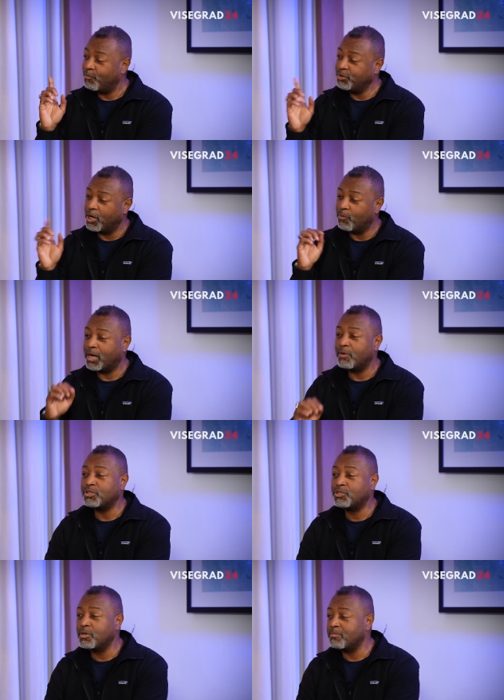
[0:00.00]
you know, when I
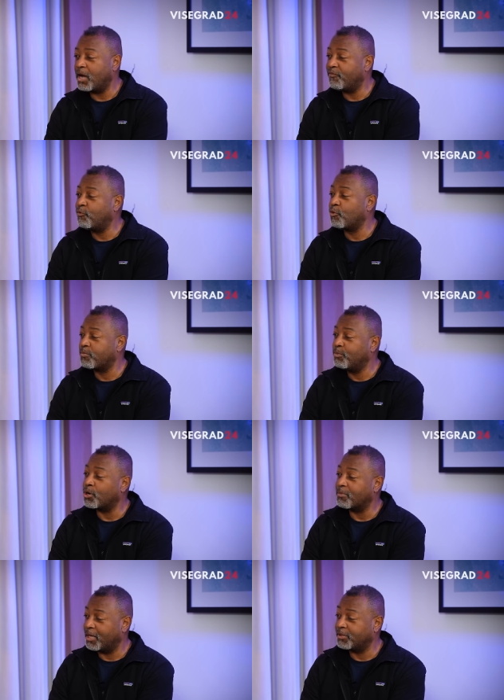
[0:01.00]
was doing my fourth
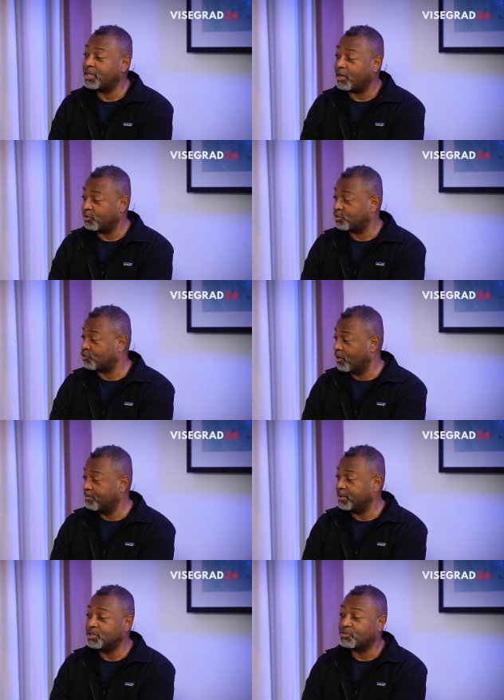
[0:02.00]
book about Donald
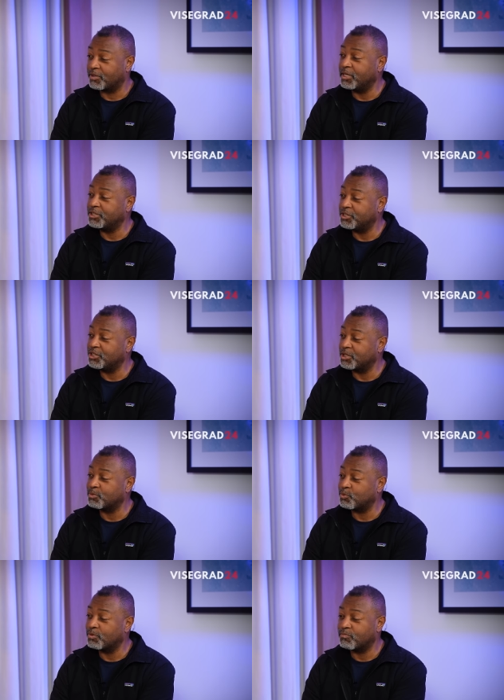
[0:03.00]
Trump and his
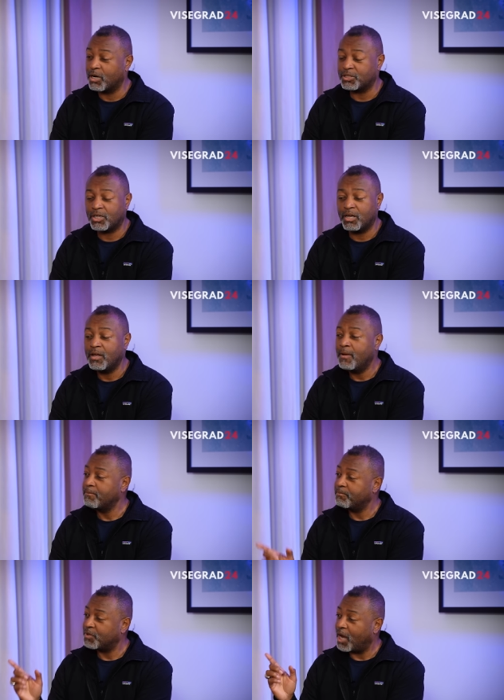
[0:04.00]
relationships with Russia,
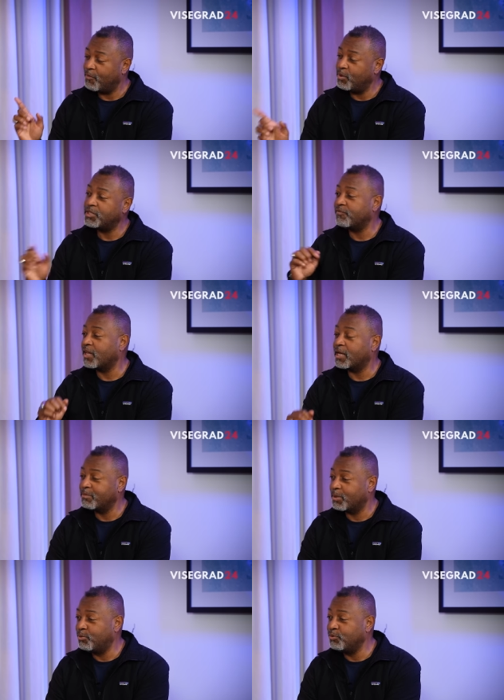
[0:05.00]
I went to
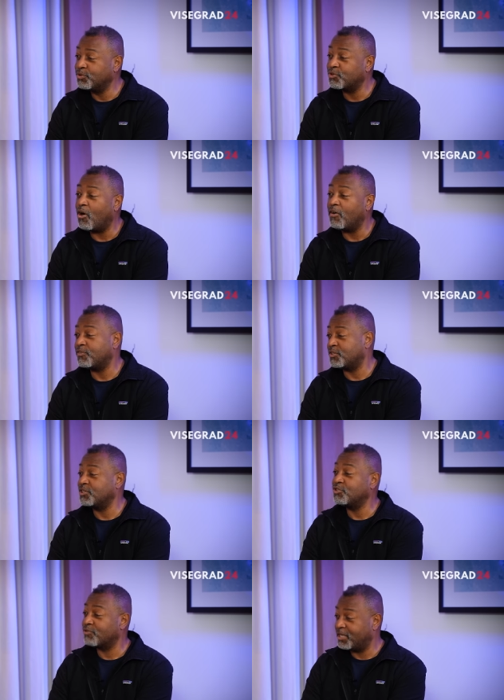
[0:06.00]
Vladimir Putin's office
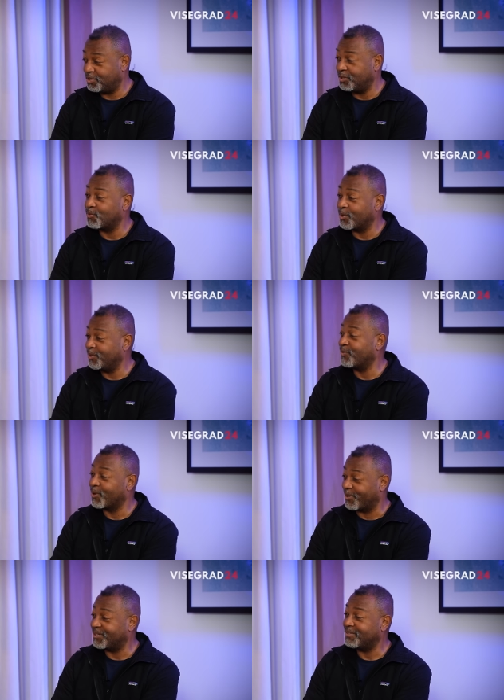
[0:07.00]
in Dresden where he
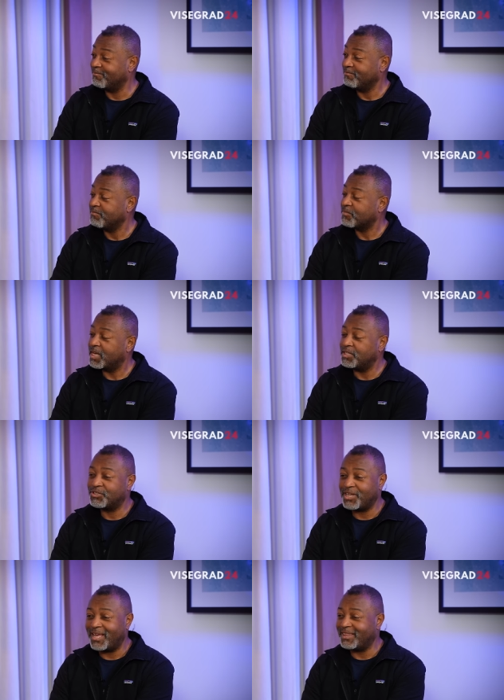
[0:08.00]
worked and
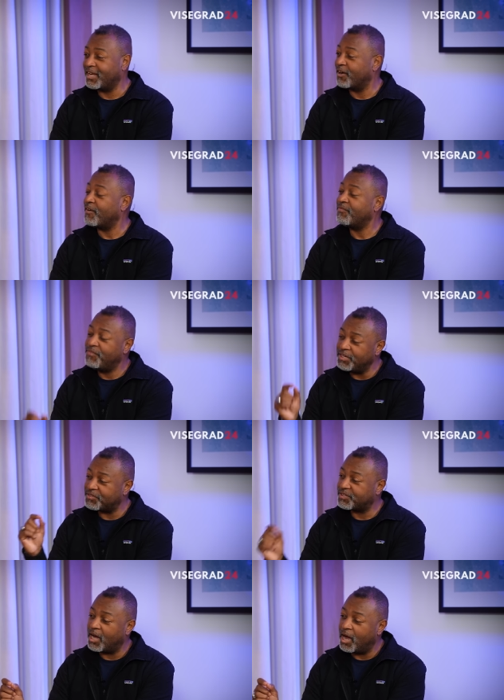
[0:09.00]
sat there.
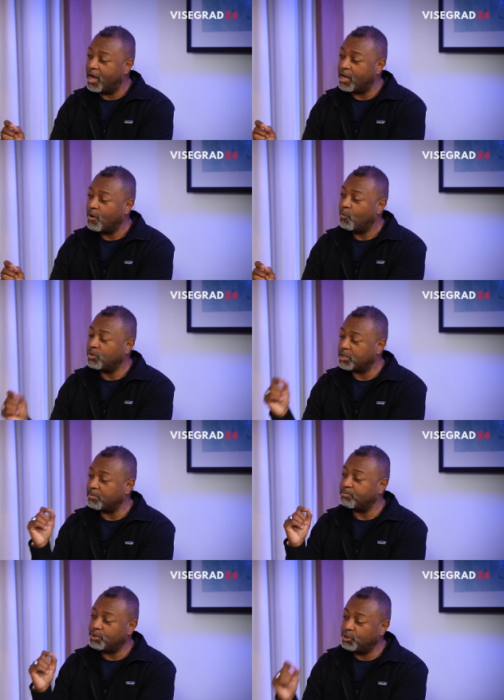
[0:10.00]
This guy was
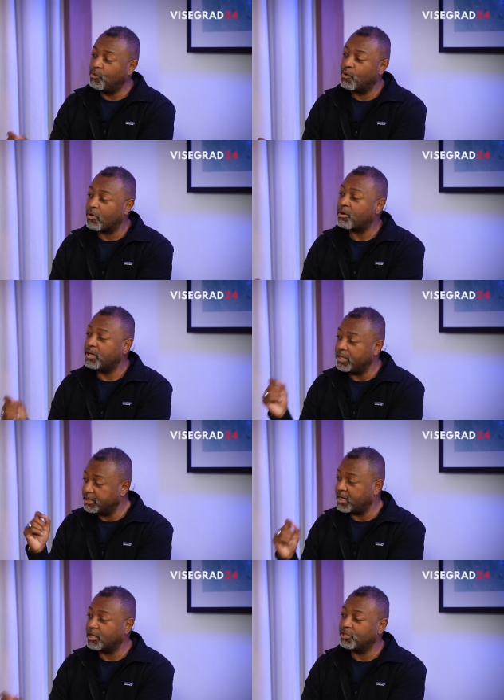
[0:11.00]
a pure
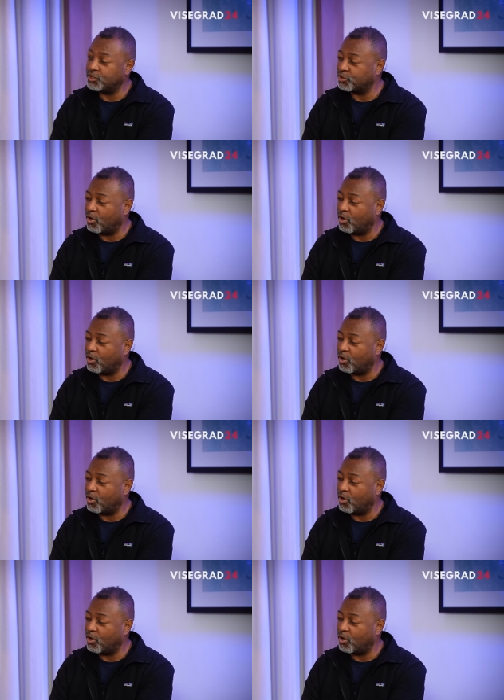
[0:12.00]
intelligence